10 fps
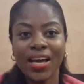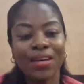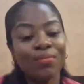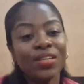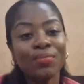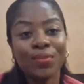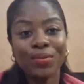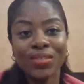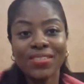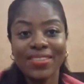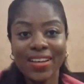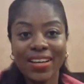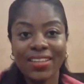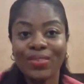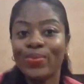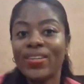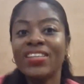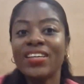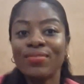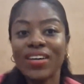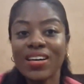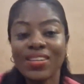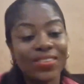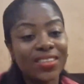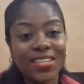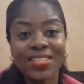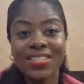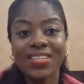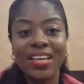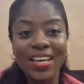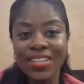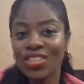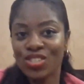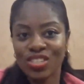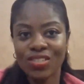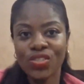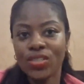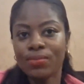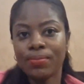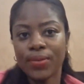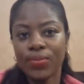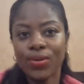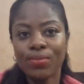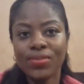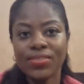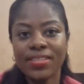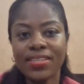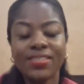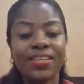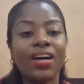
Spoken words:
I made a promise that whenever there's any change in palm oil business,